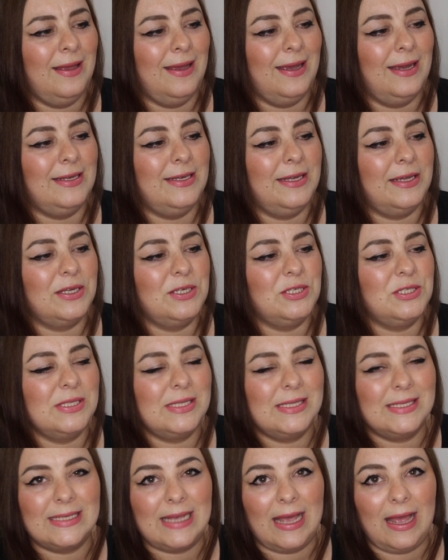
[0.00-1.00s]
And you can
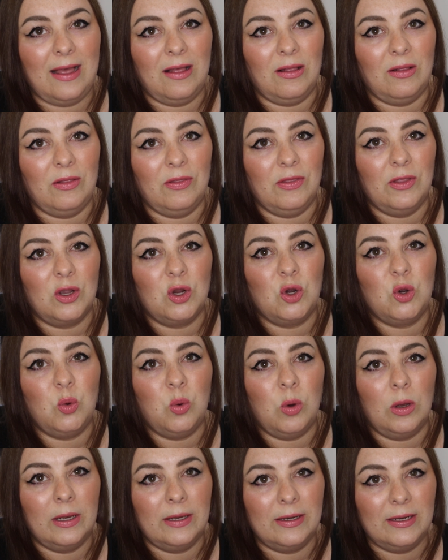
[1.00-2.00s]
just tell the
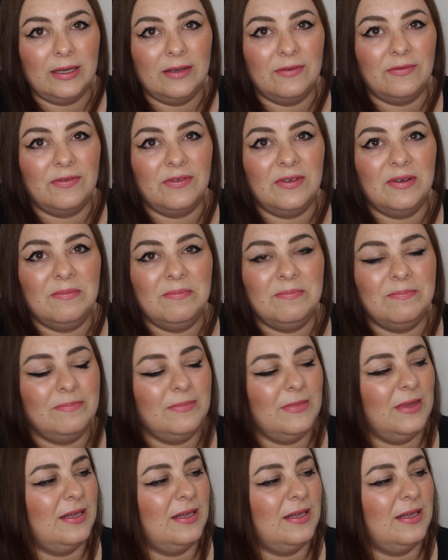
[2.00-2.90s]
quality of them.